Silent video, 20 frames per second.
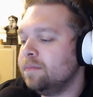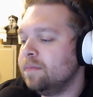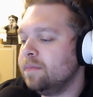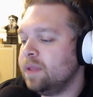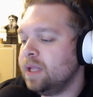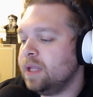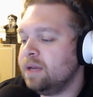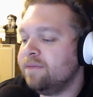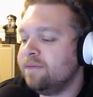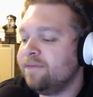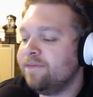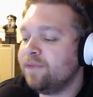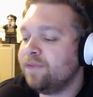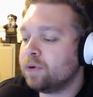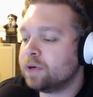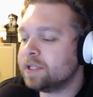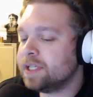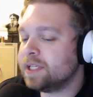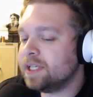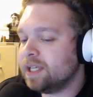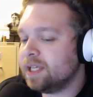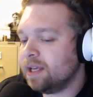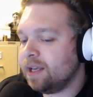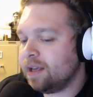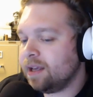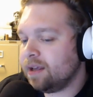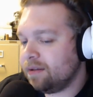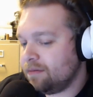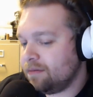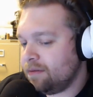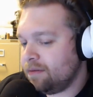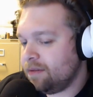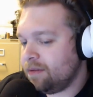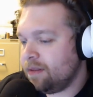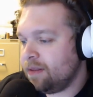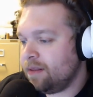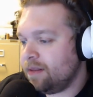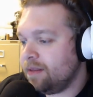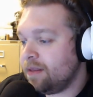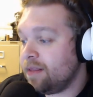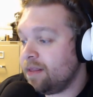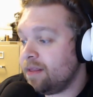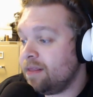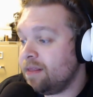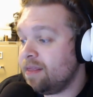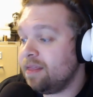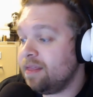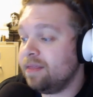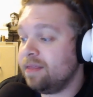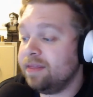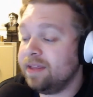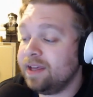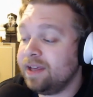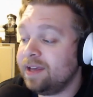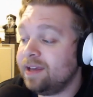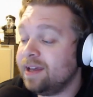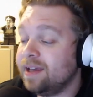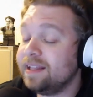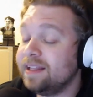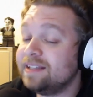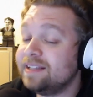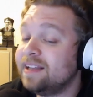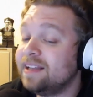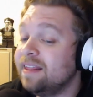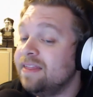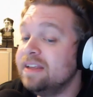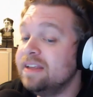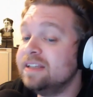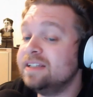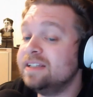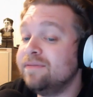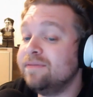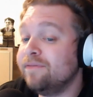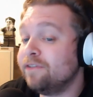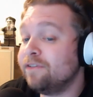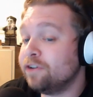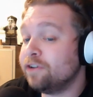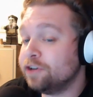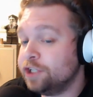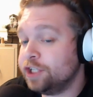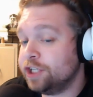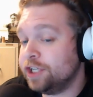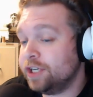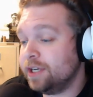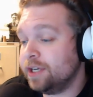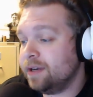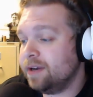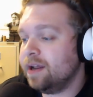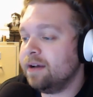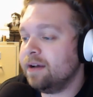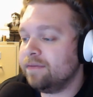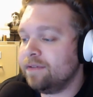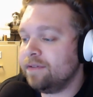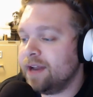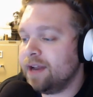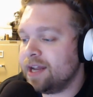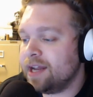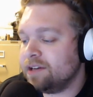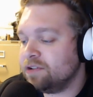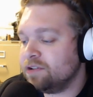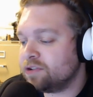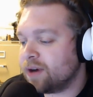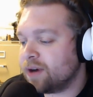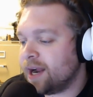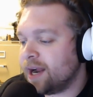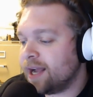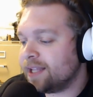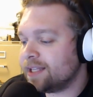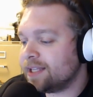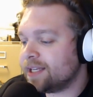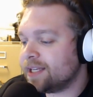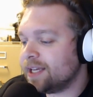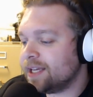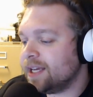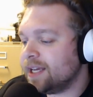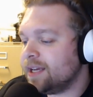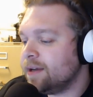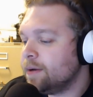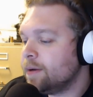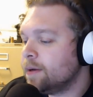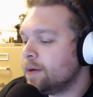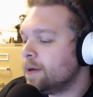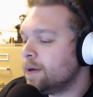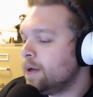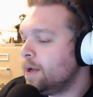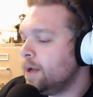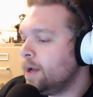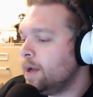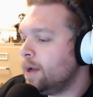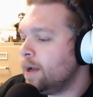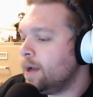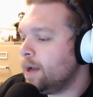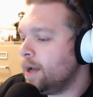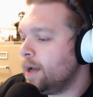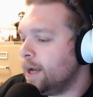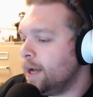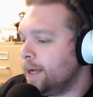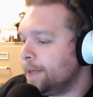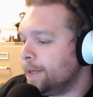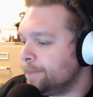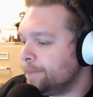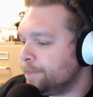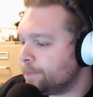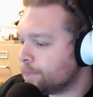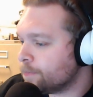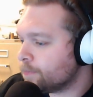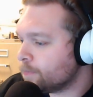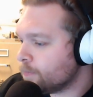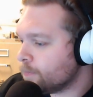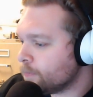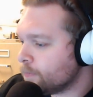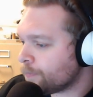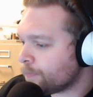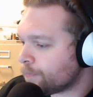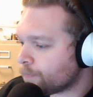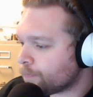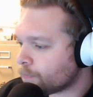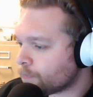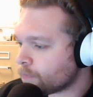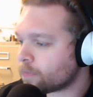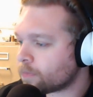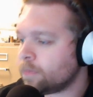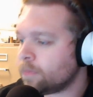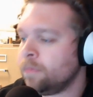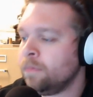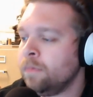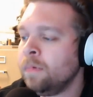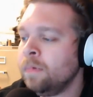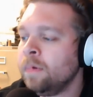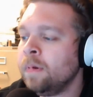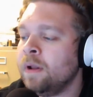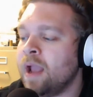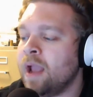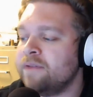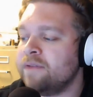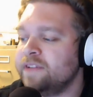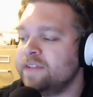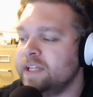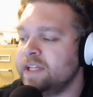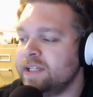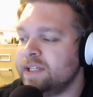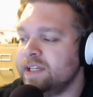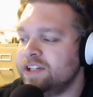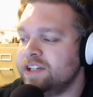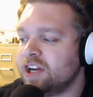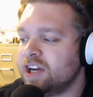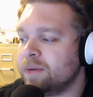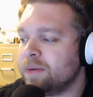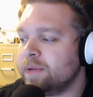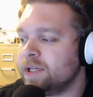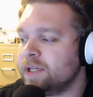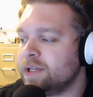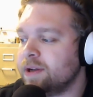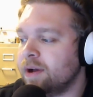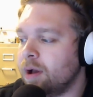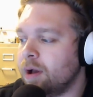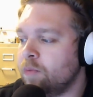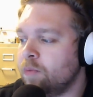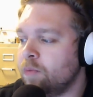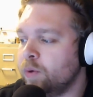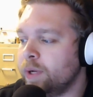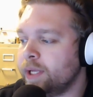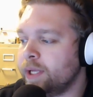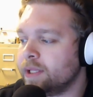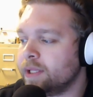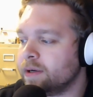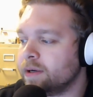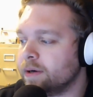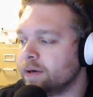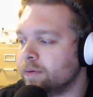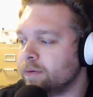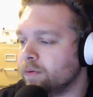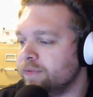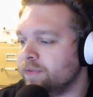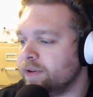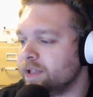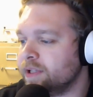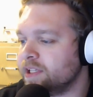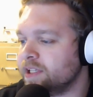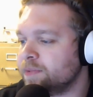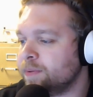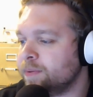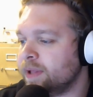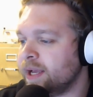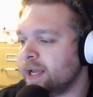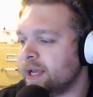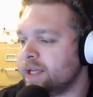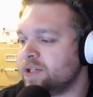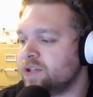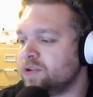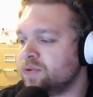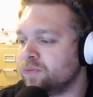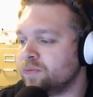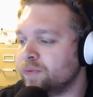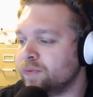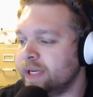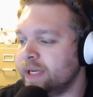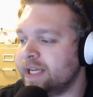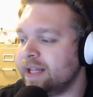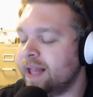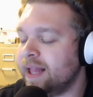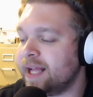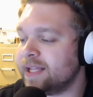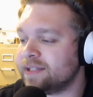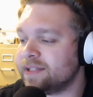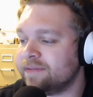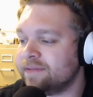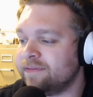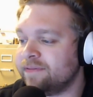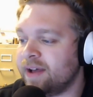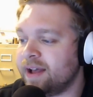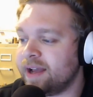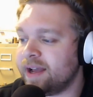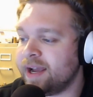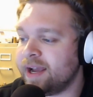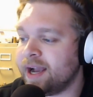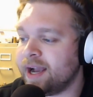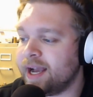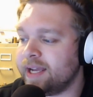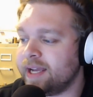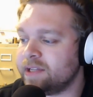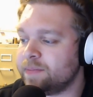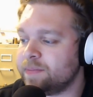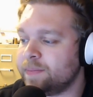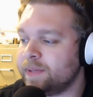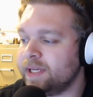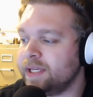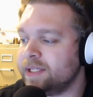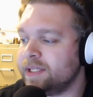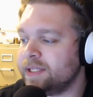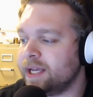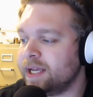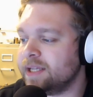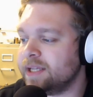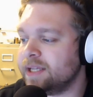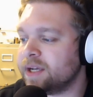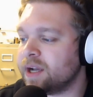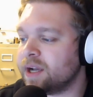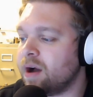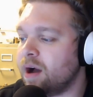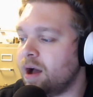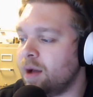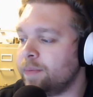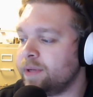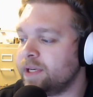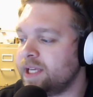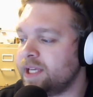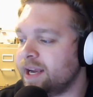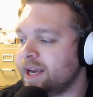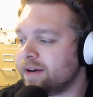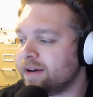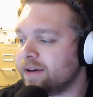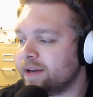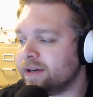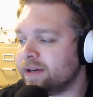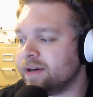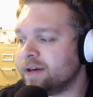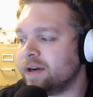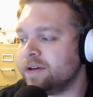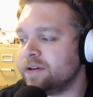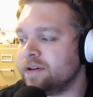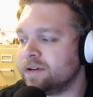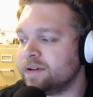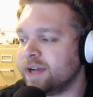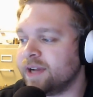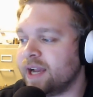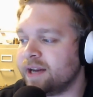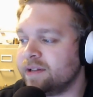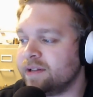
enforcing the at least this version of net neutrality. Um, FCC Chairman Tom Wheeler revealed his plan to reclassify ISPs as a common carrier under Title